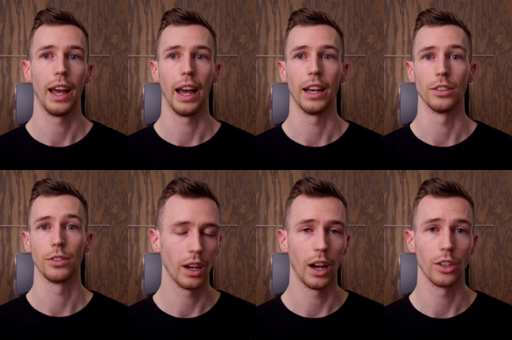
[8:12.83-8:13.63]
as
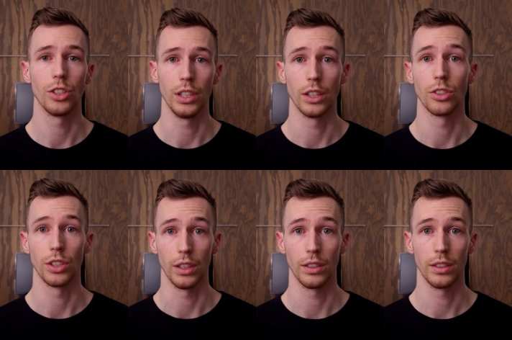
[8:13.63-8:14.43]

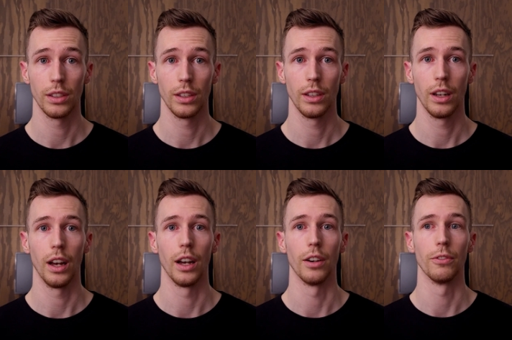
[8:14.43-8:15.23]
conscientious
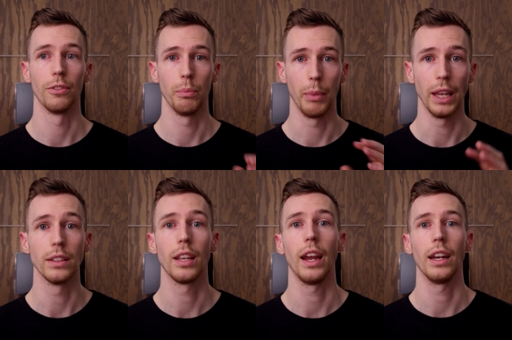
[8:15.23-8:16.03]
of
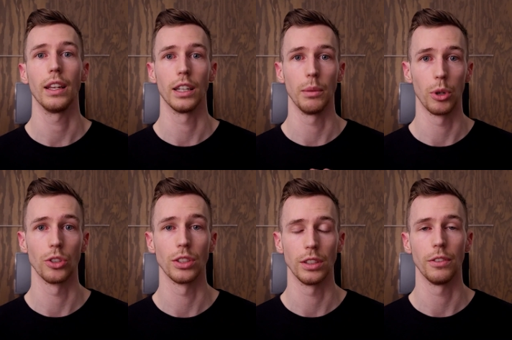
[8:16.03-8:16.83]
maintaining an
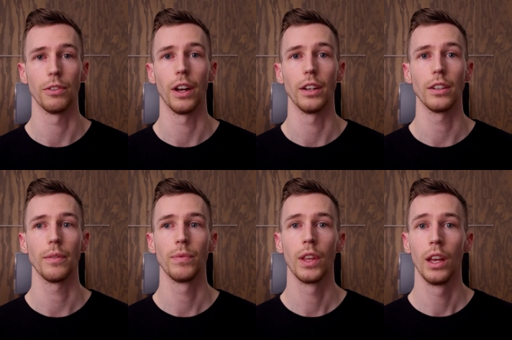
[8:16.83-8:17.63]
emergency fund,
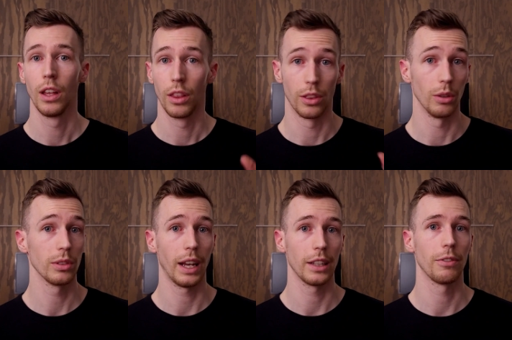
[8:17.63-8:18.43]

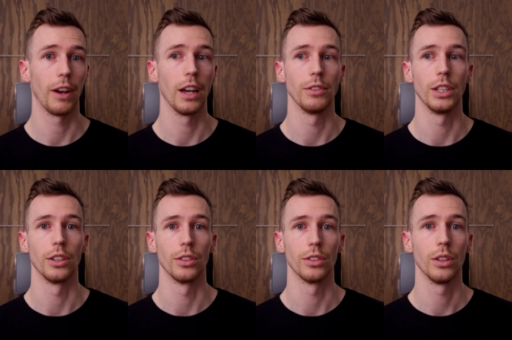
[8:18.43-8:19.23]
those last 5
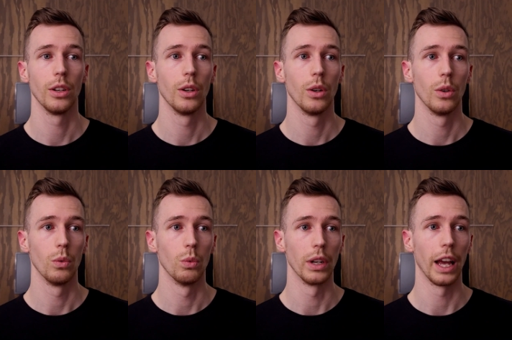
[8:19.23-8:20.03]
years
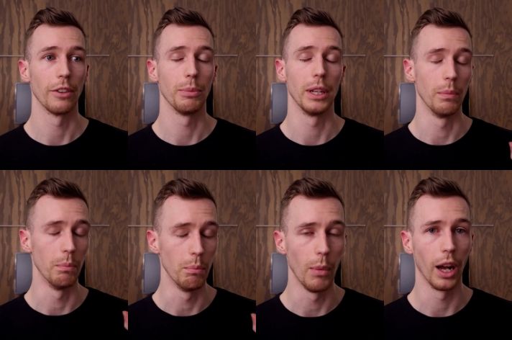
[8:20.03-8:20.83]
would have
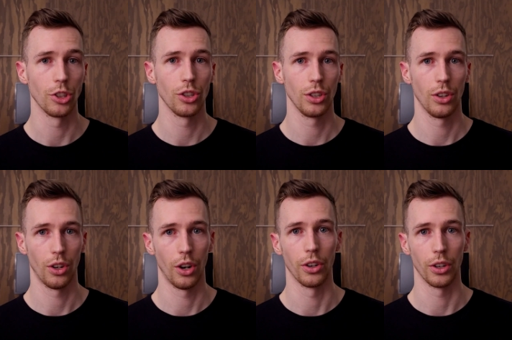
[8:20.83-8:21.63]
been much
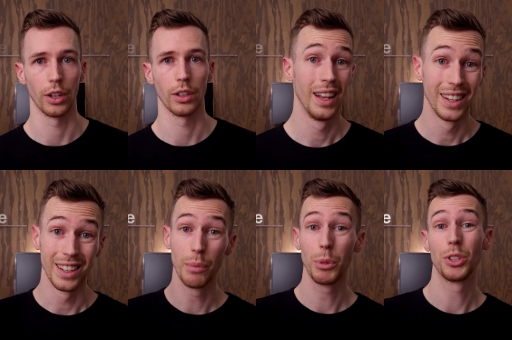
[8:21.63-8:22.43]
harder.
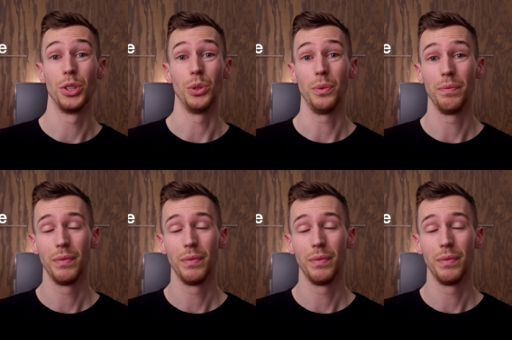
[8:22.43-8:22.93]
Number 2,